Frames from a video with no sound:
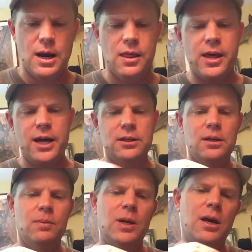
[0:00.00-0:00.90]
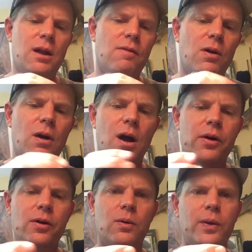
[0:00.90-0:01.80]
and that's going to be kind of our
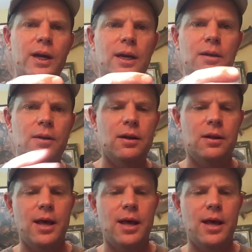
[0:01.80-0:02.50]
underwing.